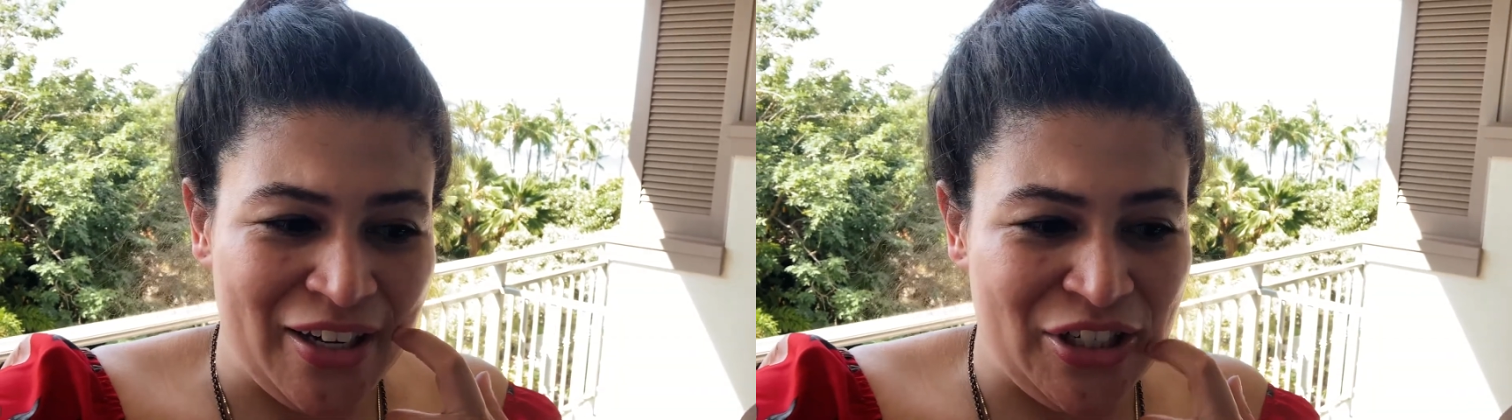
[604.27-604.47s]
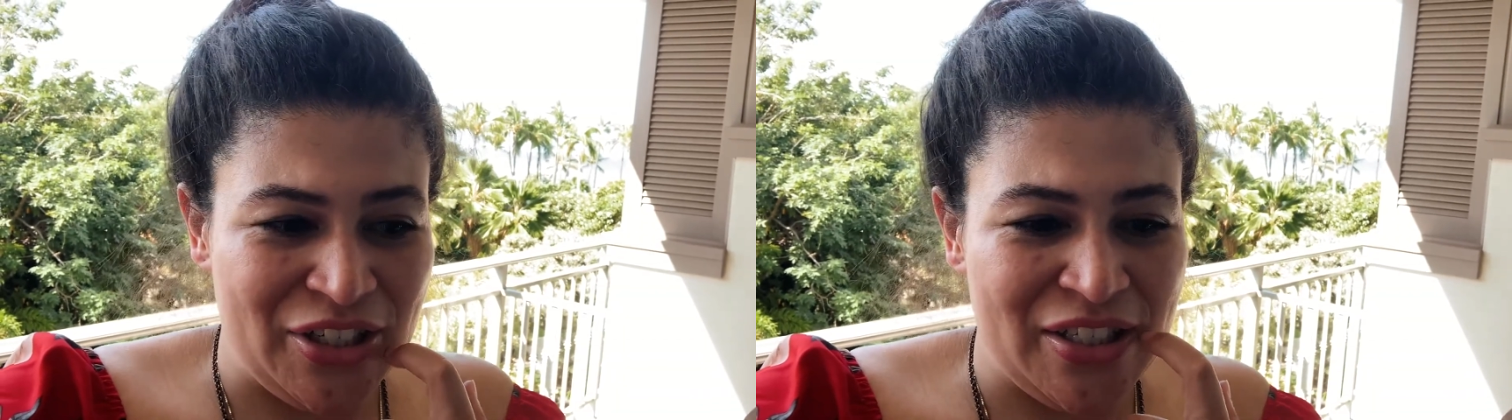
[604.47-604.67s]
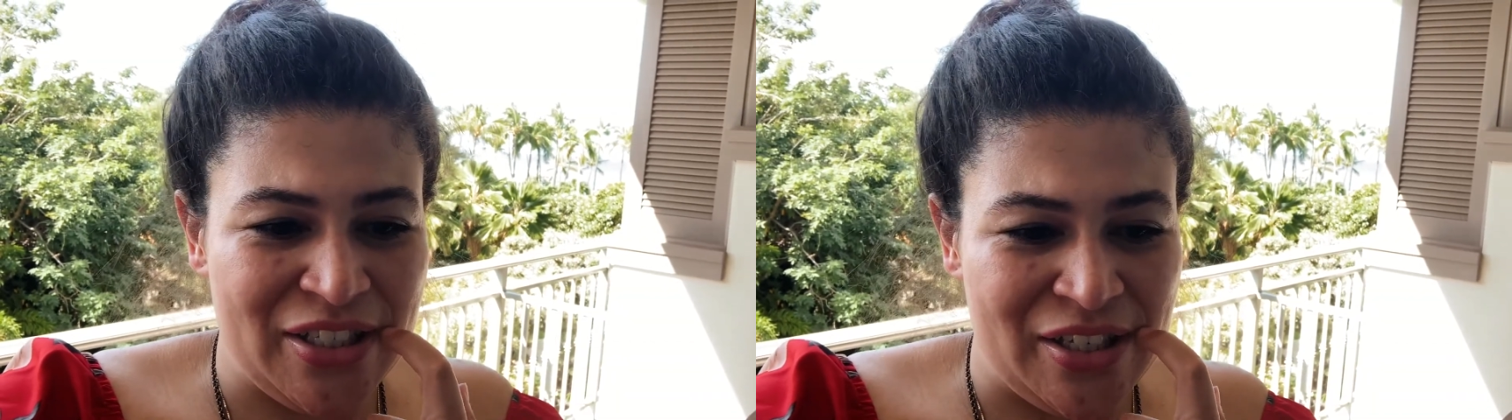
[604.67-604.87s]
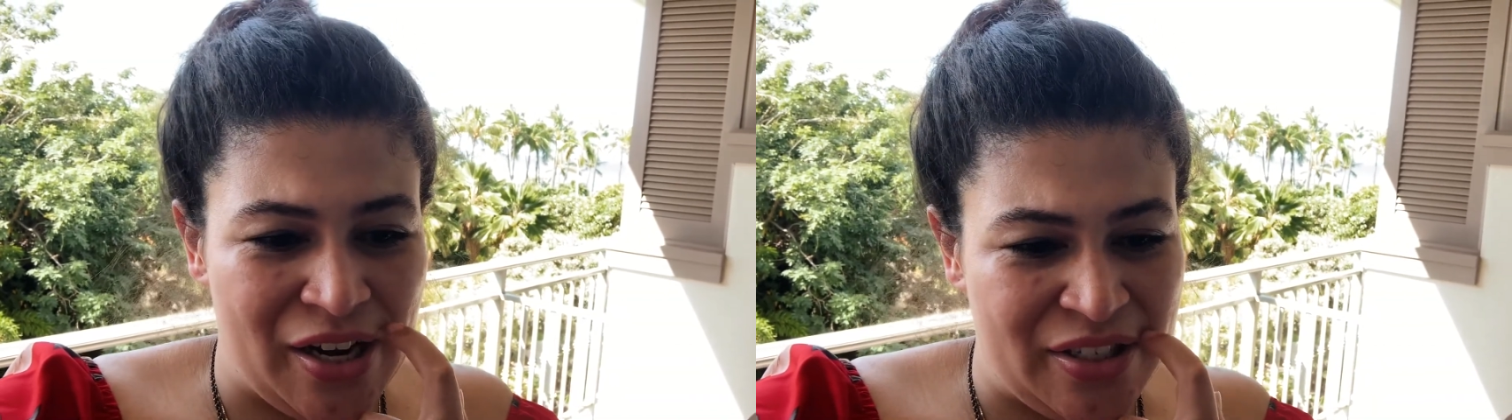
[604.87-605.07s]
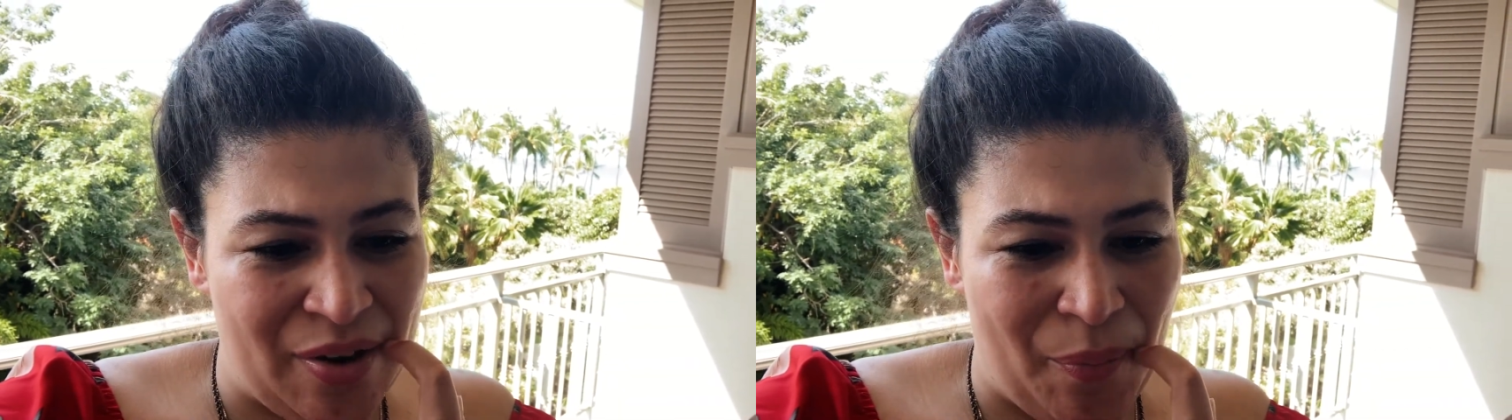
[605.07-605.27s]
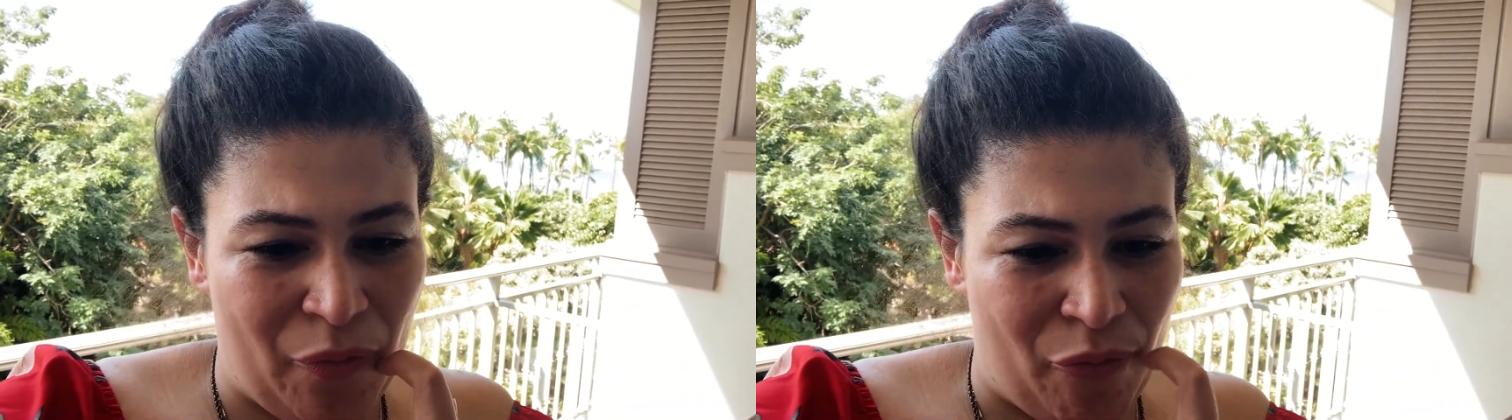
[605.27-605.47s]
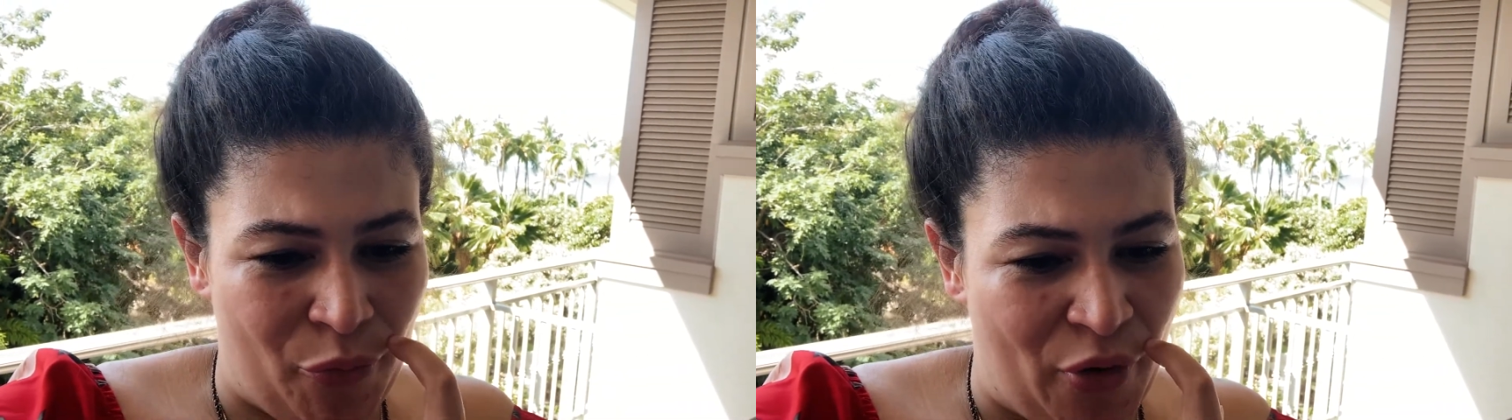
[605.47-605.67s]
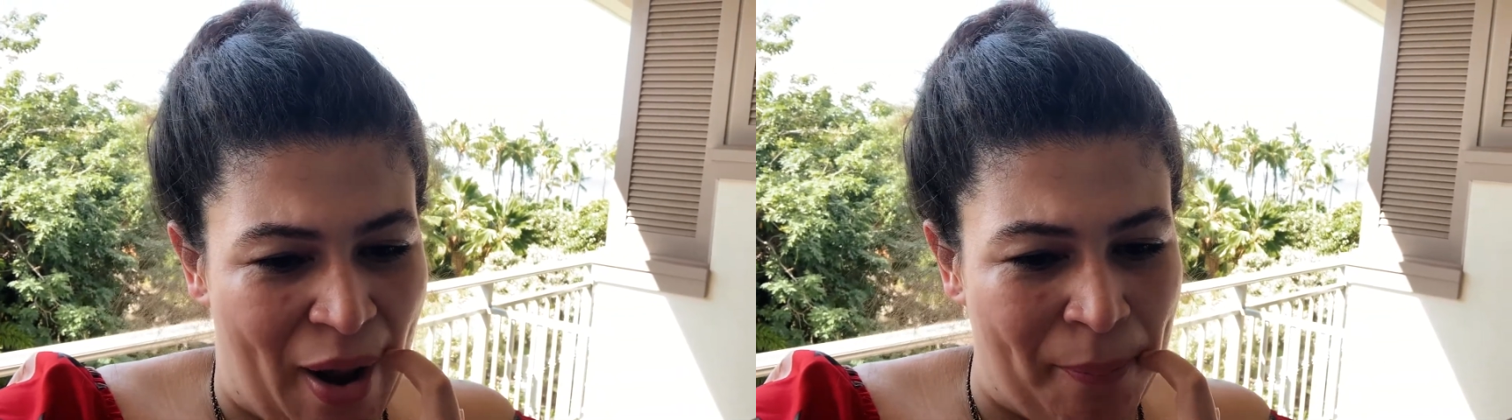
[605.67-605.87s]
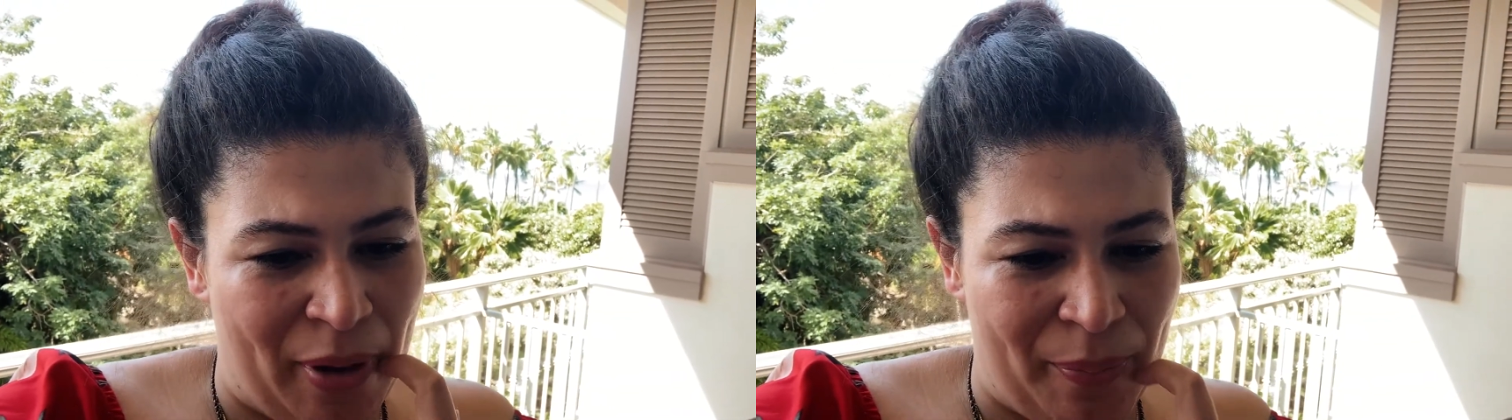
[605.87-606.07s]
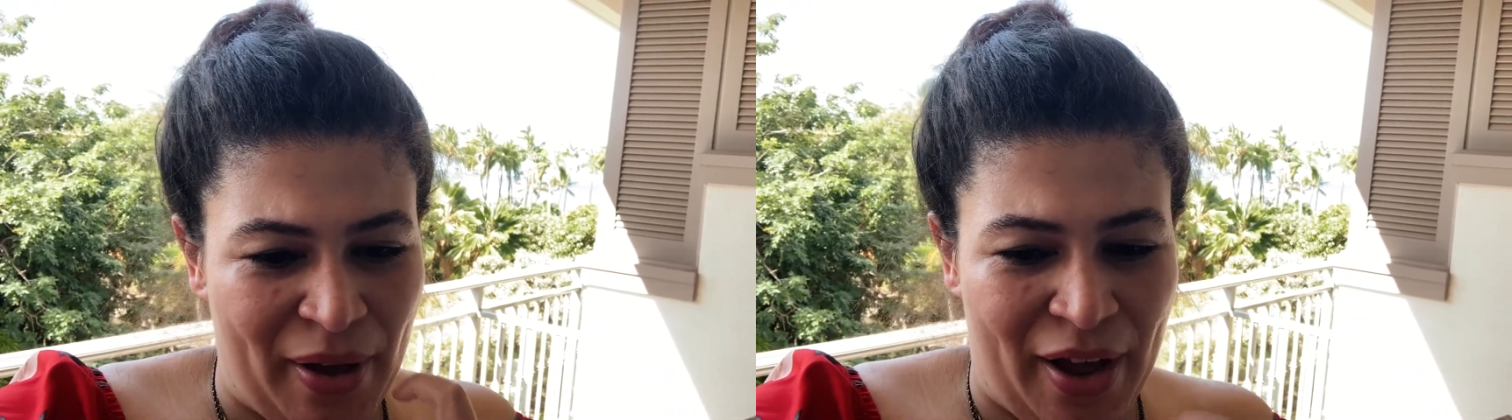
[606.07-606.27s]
Just to wrap up,